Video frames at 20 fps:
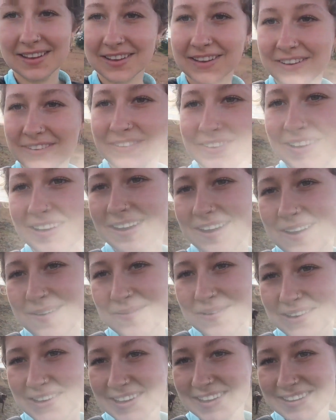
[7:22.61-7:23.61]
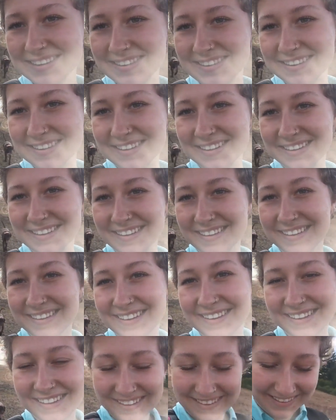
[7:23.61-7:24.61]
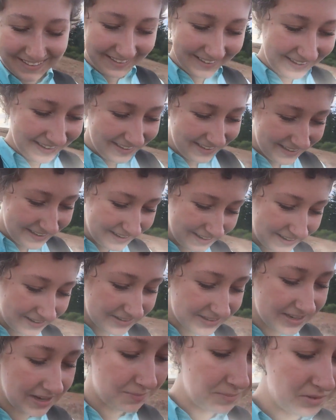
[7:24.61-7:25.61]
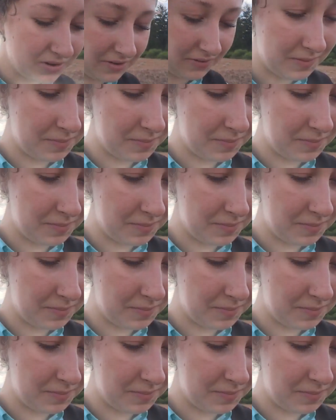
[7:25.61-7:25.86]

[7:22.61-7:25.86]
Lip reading: oh, hi boss. It'll take more of a